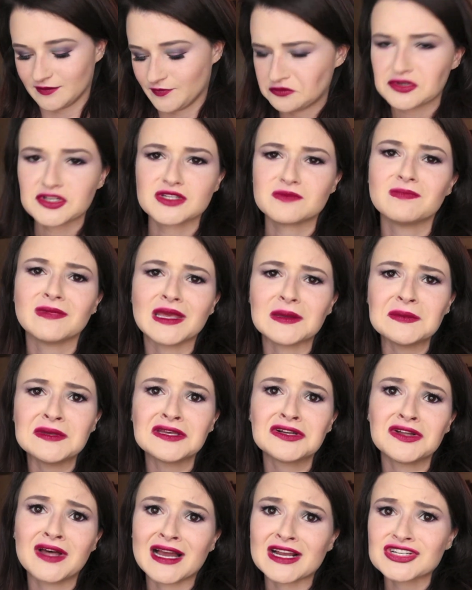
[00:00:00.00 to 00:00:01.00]
which maybe
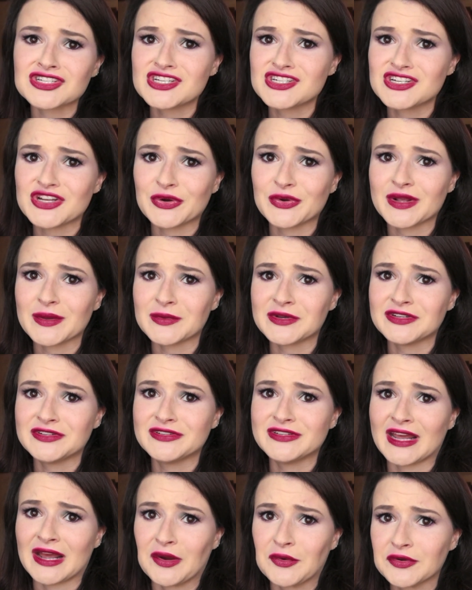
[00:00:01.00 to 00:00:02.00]
it'll actually tone it
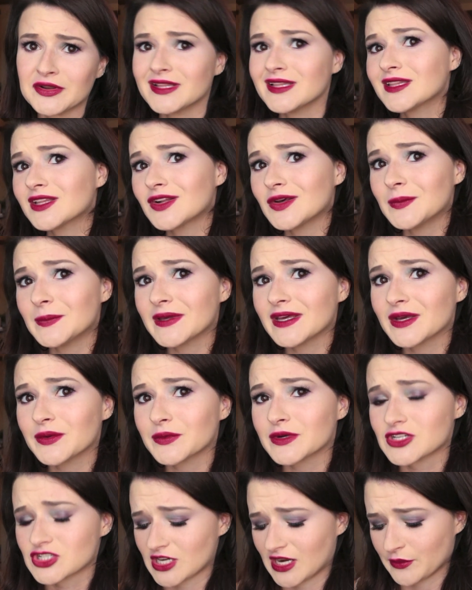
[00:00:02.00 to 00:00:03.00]
down a little bit,
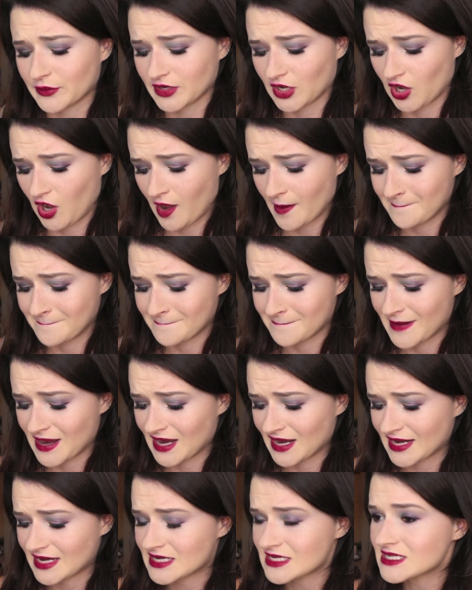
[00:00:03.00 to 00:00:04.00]
which I would not
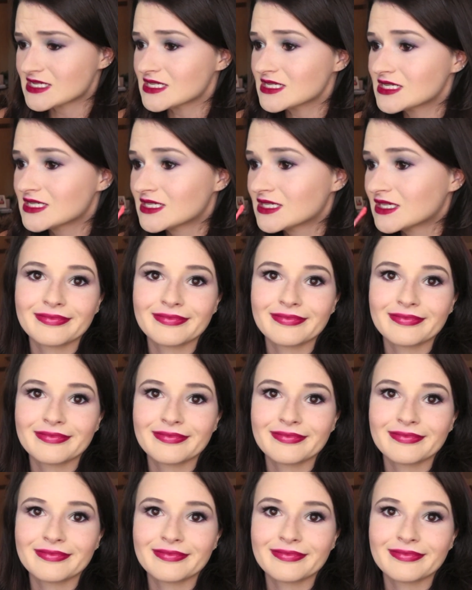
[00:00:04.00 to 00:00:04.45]
mind.